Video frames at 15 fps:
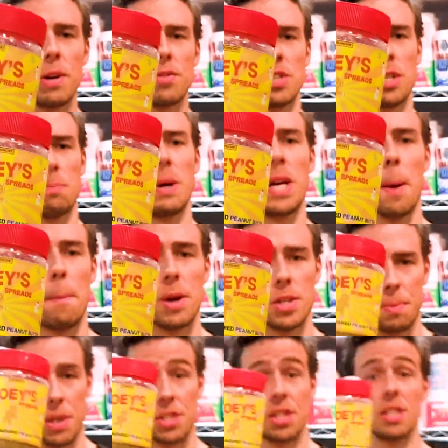to this peanut butter
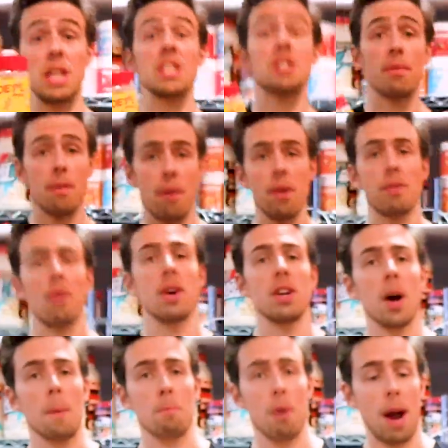because it is a very, very
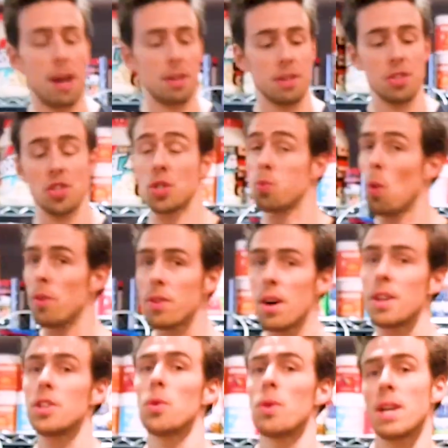young brand. It's just one guy
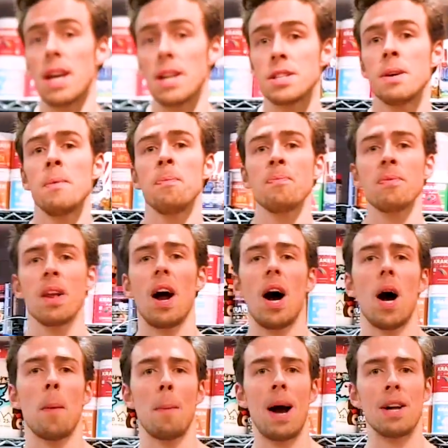doing it,
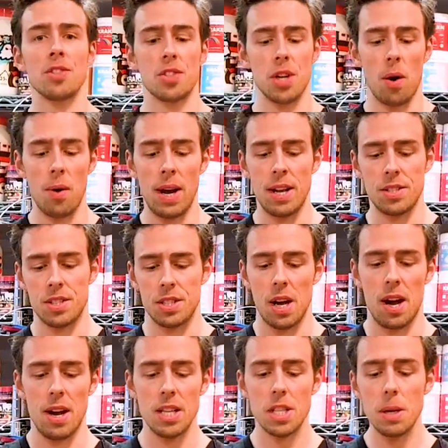and so it's
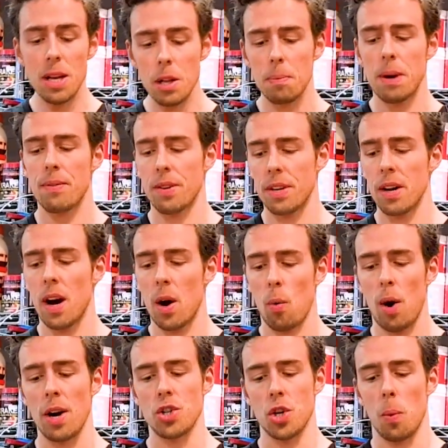a little bit of a
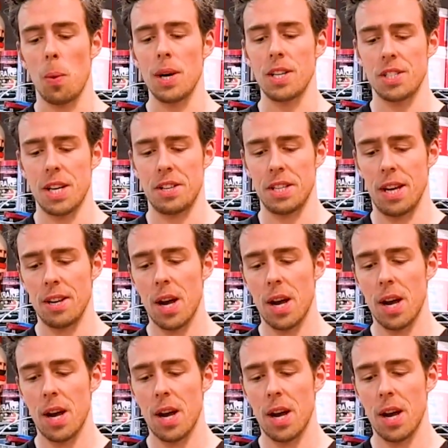DIY job while he's setting it